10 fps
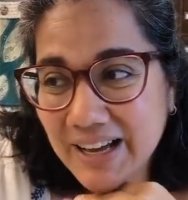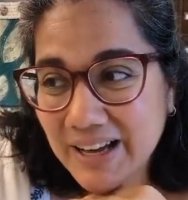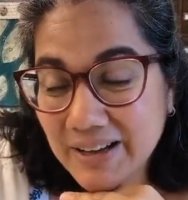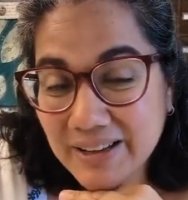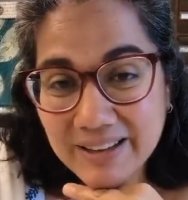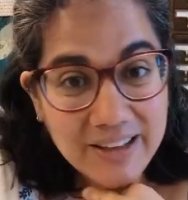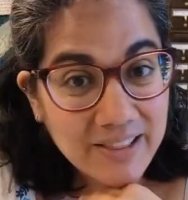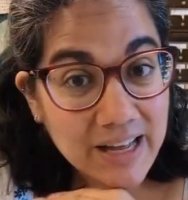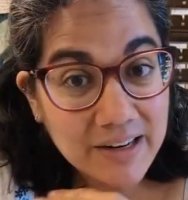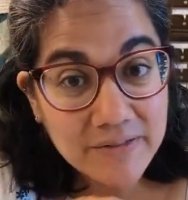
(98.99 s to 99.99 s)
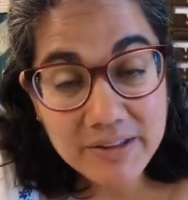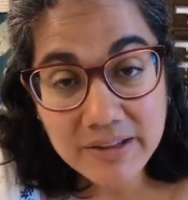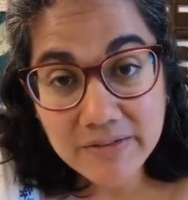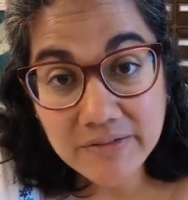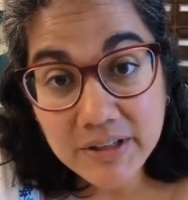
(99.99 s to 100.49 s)
A lot of
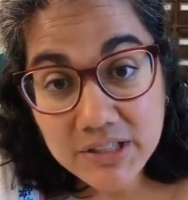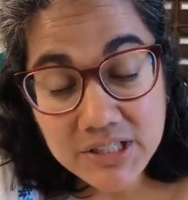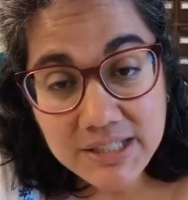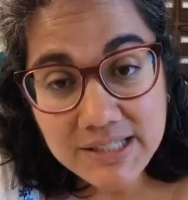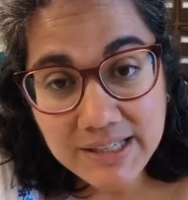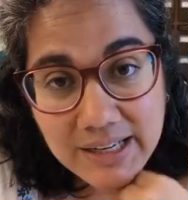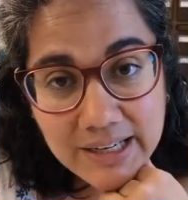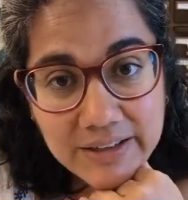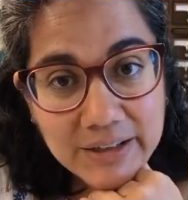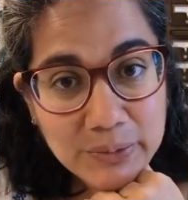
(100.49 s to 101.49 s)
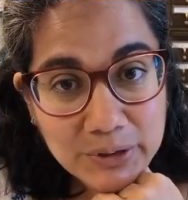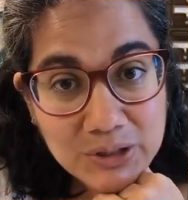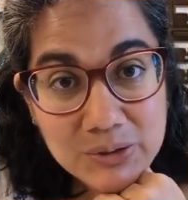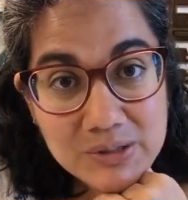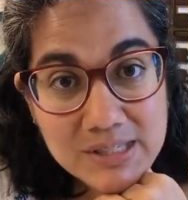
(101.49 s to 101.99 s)
the villages in that area were
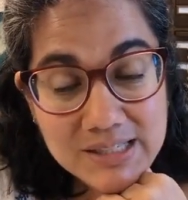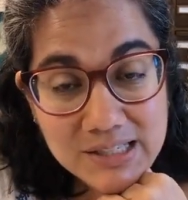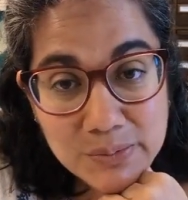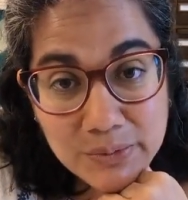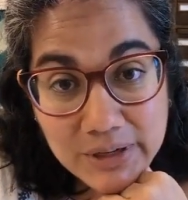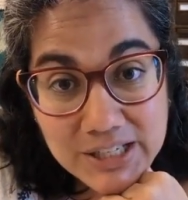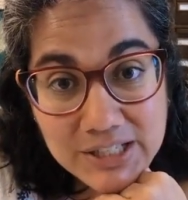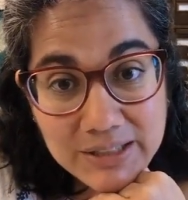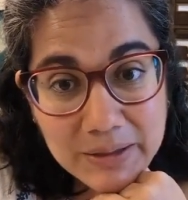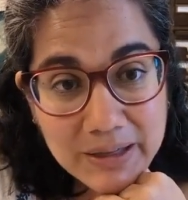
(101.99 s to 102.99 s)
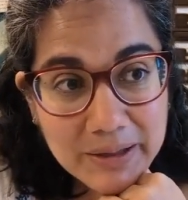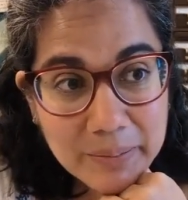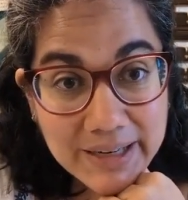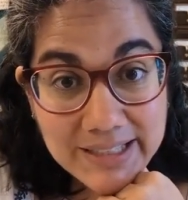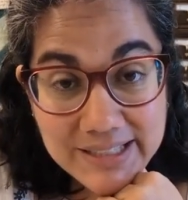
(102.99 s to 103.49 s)
used as inspiration
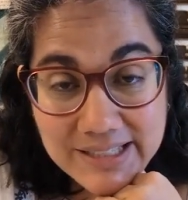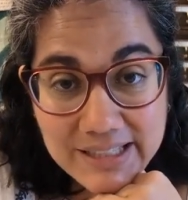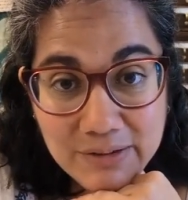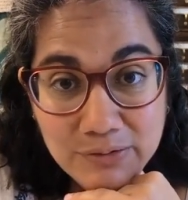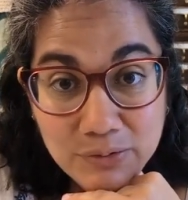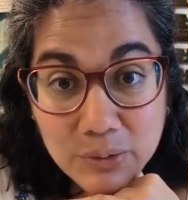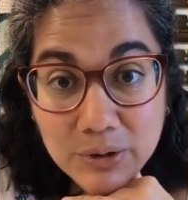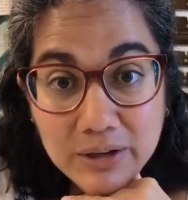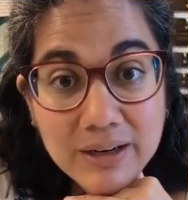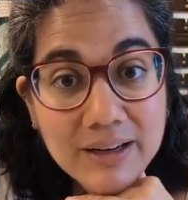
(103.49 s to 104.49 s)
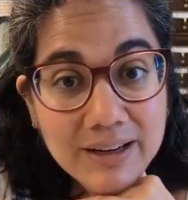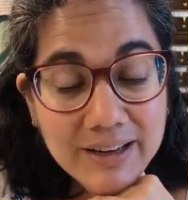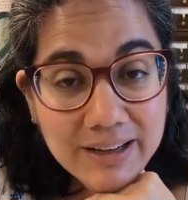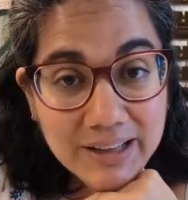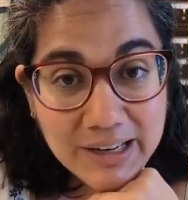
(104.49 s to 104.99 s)
by Disney for
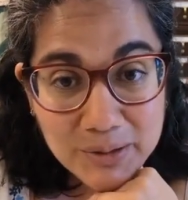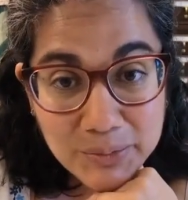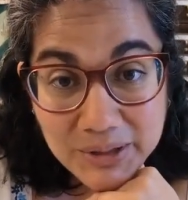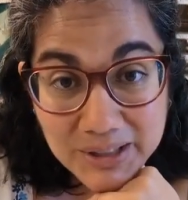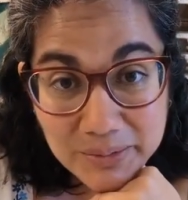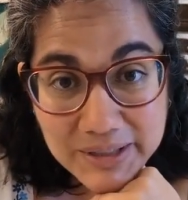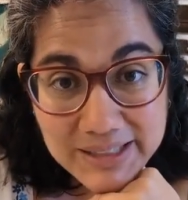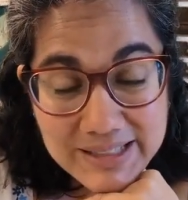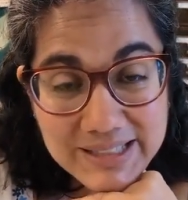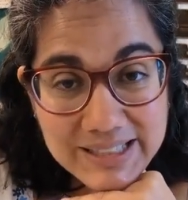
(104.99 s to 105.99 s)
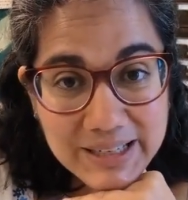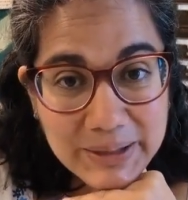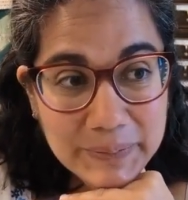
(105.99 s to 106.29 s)
a lot of the Beauty and the Beast